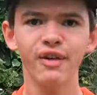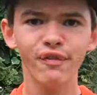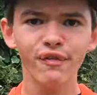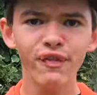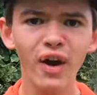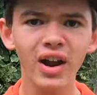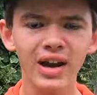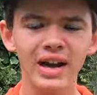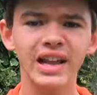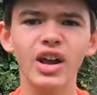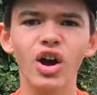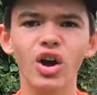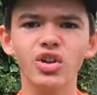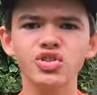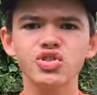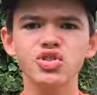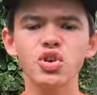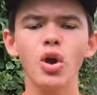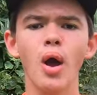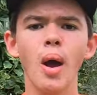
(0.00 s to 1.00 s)
finally,
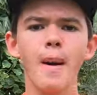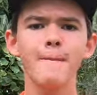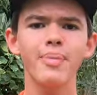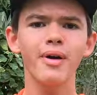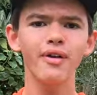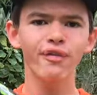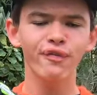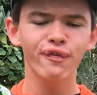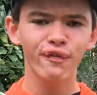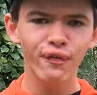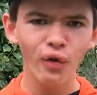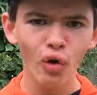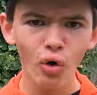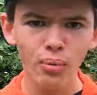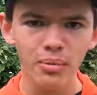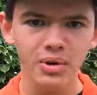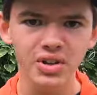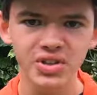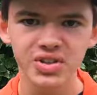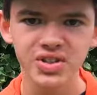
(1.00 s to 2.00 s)
onto
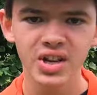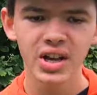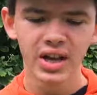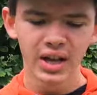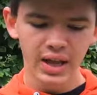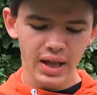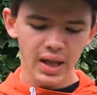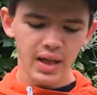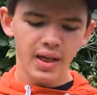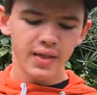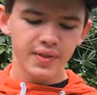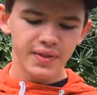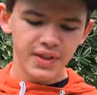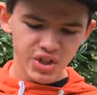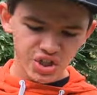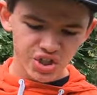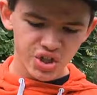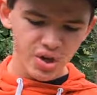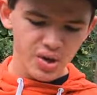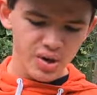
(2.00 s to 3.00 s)
performance.
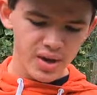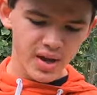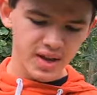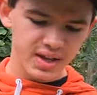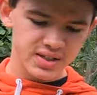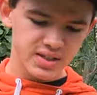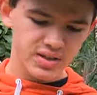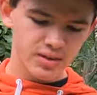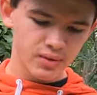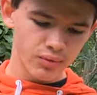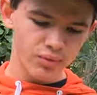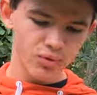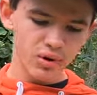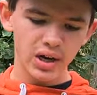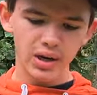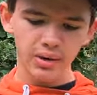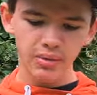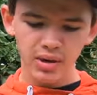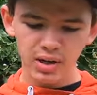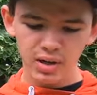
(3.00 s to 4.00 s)
This shoe is
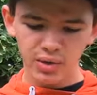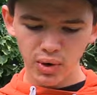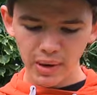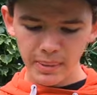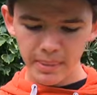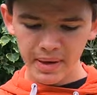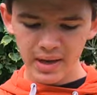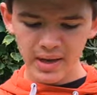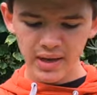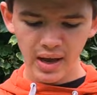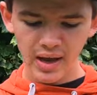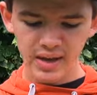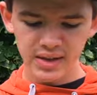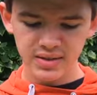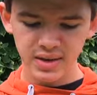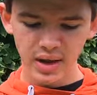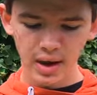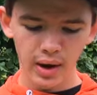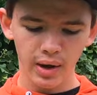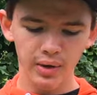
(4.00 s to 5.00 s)
really, really grippy.
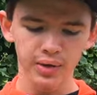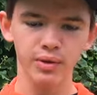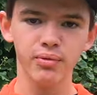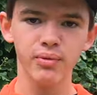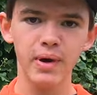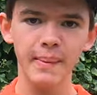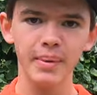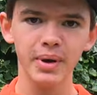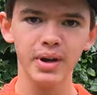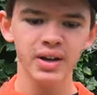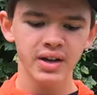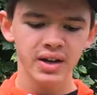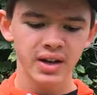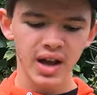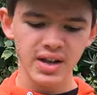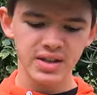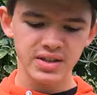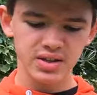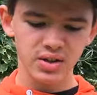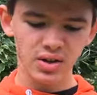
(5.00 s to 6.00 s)
It's on the rubber.
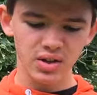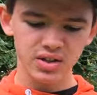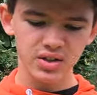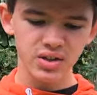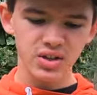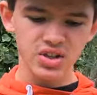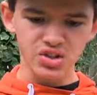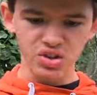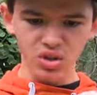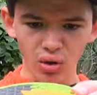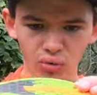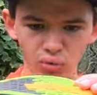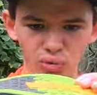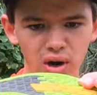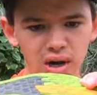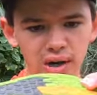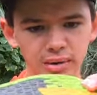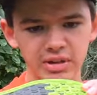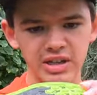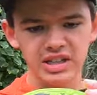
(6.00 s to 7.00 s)
It's not
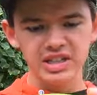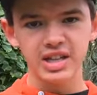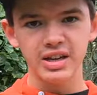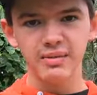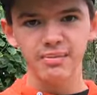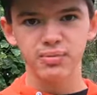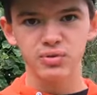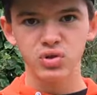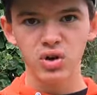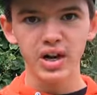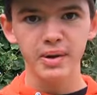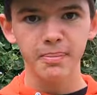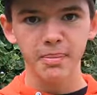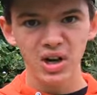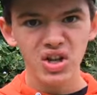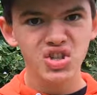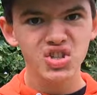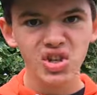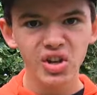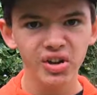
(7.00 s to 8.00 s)
really, really deep tread, but
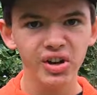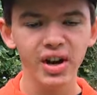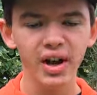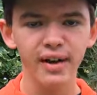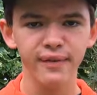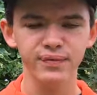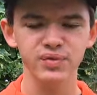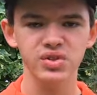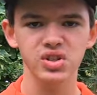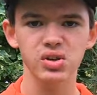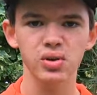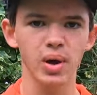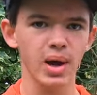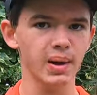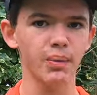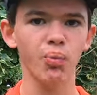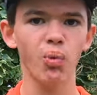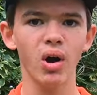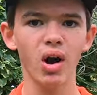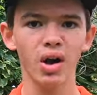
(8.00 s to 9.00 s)
it's good enough
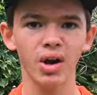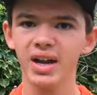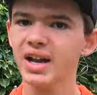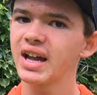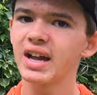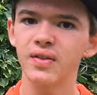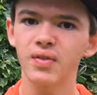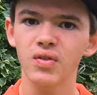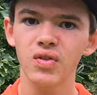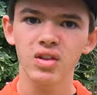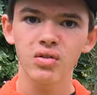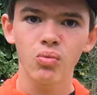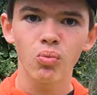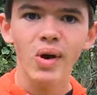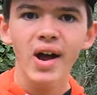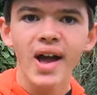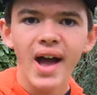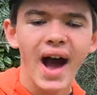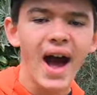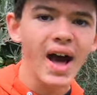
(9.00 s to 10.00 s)
to work in the
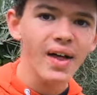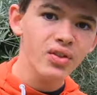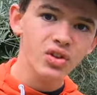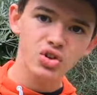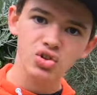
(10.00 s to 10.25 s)
wet and the